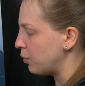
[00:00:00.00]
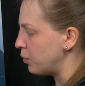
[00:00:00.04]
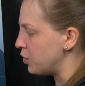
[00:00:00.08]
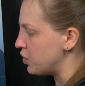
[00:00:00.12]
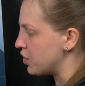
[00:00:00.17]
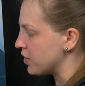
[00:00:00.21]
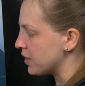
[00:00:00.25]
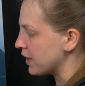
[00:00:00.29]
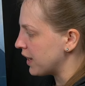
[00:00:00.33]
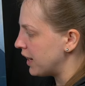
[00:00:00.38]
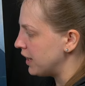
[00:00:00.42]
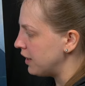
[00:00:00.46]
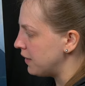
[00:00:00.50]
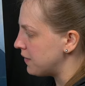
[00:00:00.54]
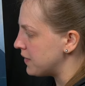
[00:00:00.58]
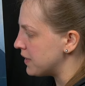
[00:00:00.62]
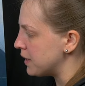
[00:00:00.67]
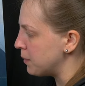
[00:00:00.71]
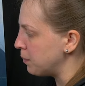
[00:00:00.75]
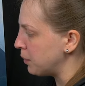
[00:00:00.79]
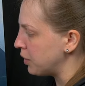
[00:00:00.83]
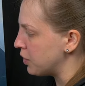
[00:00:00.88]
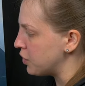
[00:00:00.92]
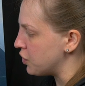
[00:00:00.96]
which is kind of
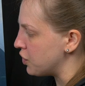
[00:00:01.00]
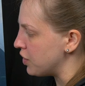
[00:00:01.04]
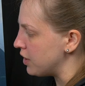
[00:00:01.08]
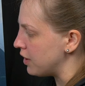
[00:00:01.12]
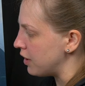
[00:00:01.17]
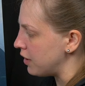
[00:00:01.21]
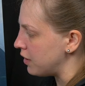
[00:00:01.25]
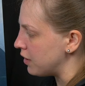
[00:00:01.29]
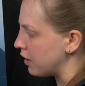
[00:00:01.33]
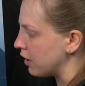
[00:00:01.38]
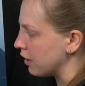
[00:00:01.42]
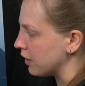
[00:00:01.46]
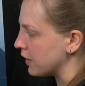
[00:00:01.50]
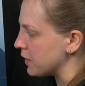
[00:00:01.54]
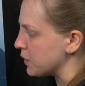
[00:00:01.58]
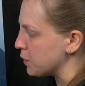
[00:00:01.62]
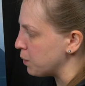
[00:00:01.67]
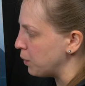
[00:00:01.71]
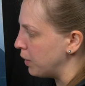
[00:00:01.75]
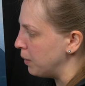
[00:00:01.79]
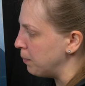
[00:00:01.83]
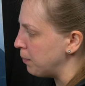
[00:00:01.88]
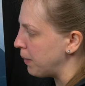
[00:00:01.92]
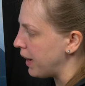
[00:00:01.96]
similar to the darkest
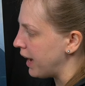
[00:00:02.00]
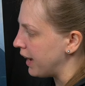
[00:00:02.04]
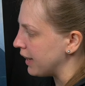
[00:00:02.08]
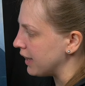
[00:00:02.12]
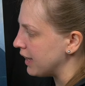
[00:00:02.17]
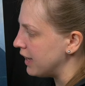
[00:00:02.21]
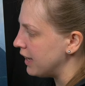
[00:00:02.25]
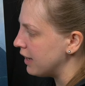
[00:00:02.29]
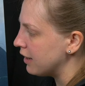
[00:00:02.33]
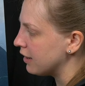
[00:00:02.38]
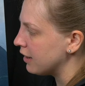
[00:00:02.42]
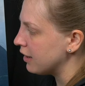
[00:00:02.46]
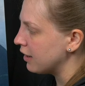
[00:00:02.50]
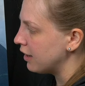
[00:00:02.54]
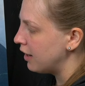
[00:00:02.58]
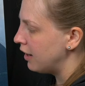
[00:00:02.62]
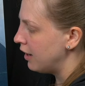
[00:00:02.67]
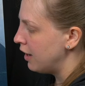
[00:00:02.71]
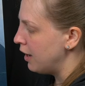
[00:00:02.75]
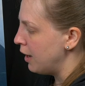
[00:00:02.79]
one back here,